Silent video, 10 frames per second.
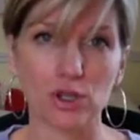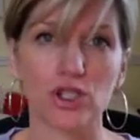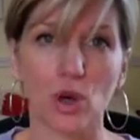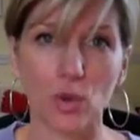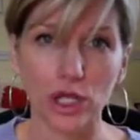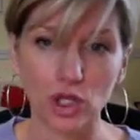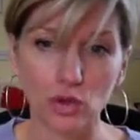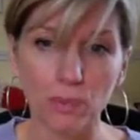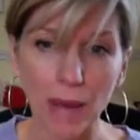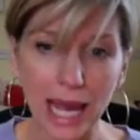so when you
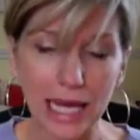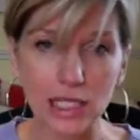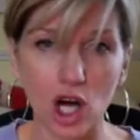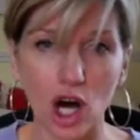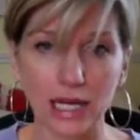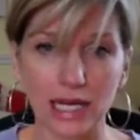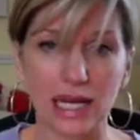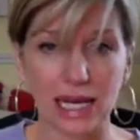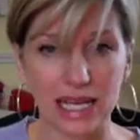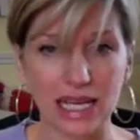paint on it
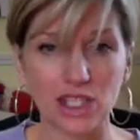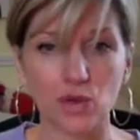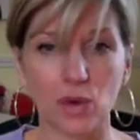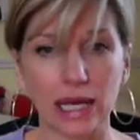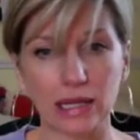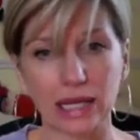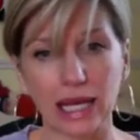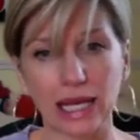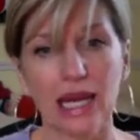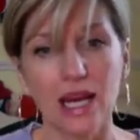and it gets
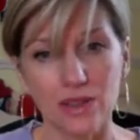wrinkly,